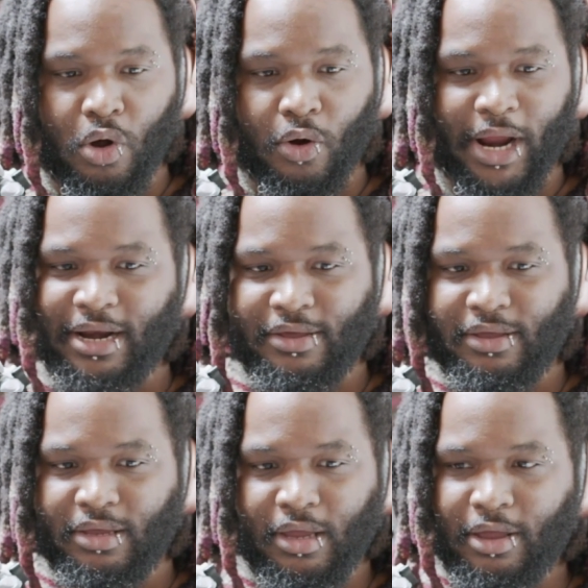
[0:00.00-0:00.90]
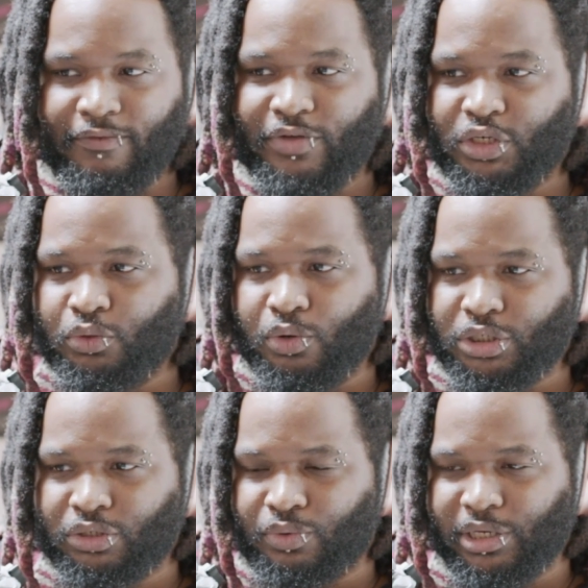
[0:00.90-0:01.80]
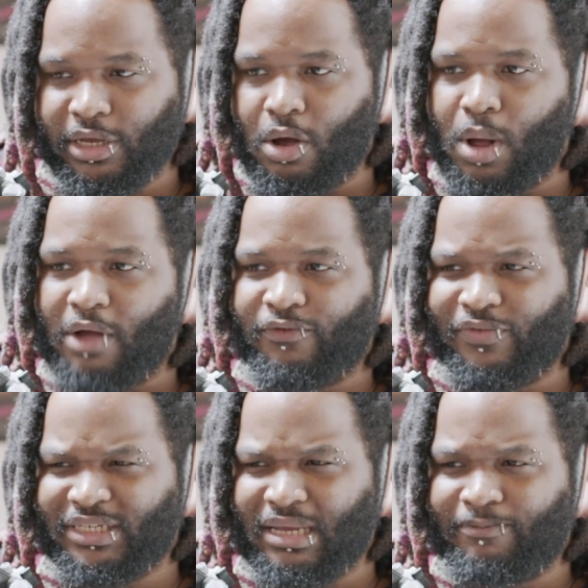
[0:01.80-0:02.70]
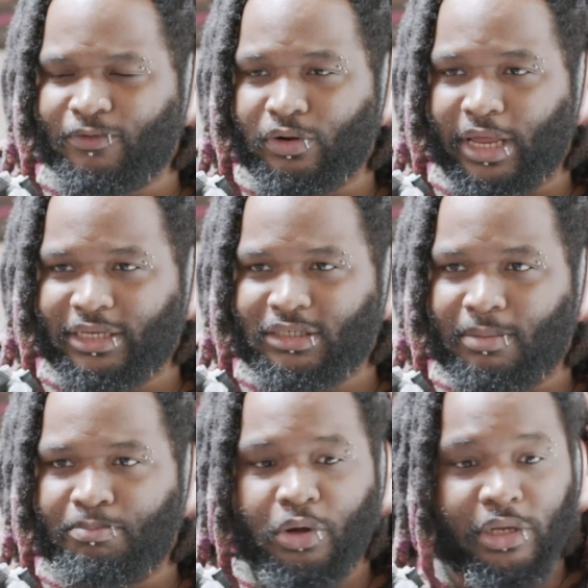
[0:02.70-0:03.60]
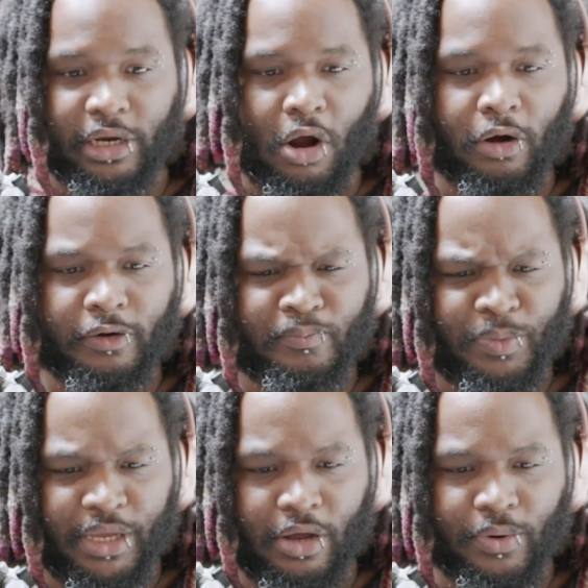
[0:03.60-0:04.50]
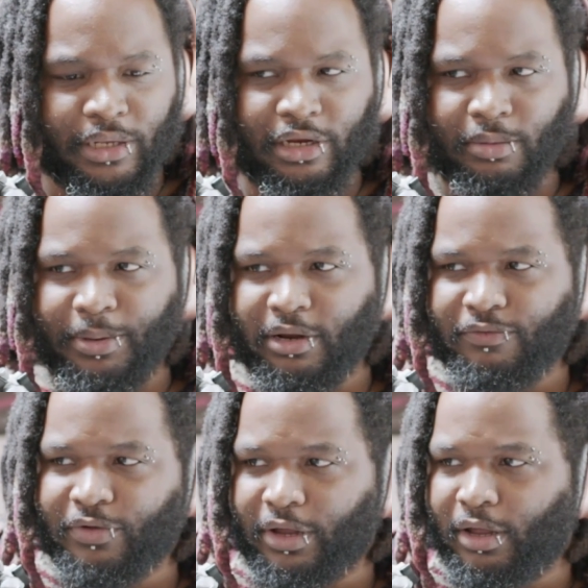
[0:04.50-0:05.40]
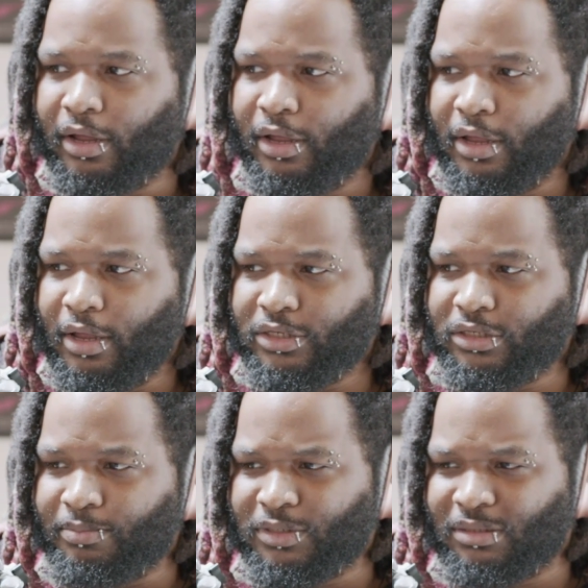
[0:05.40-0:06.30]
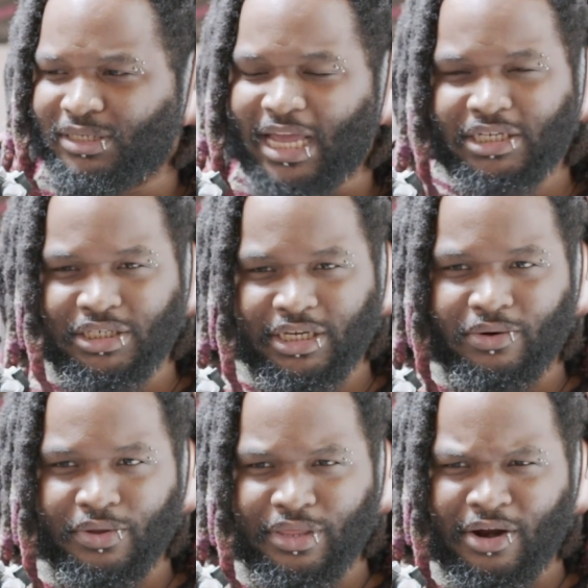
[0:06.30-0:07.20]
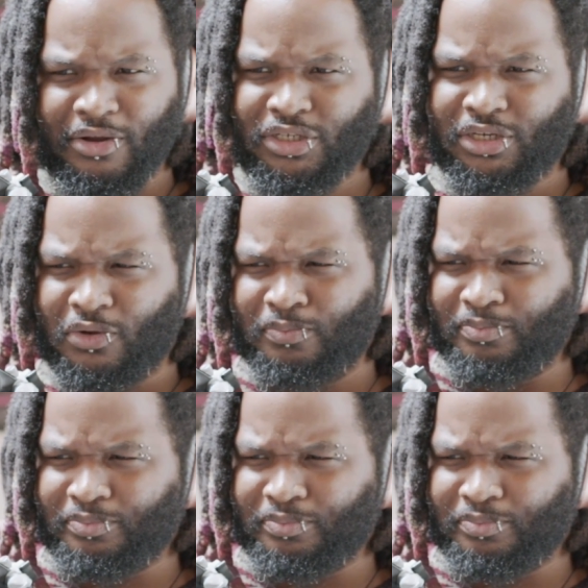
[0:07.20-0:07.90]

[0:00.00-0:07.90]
or any visuals to really go off of, except for like some booklet art, and a little bit of some sketches here and there. So